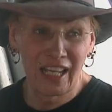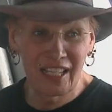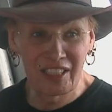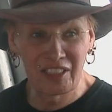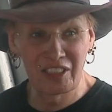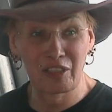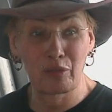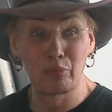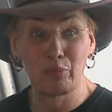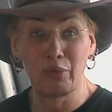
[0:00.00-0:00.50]

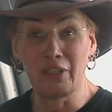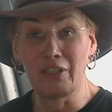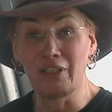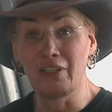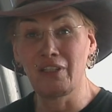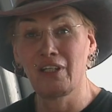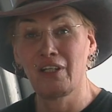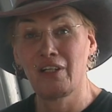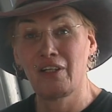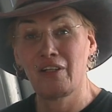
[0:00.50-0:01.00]
has to
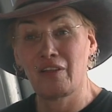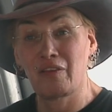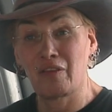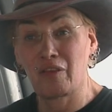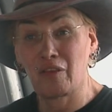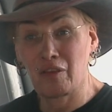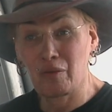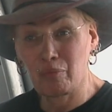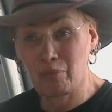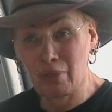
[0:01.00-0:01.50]
be
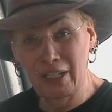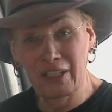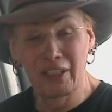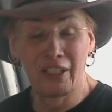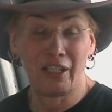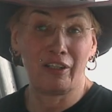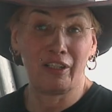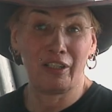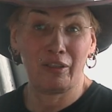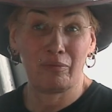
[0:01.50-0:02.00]
the
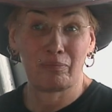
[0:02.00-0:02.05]
binary.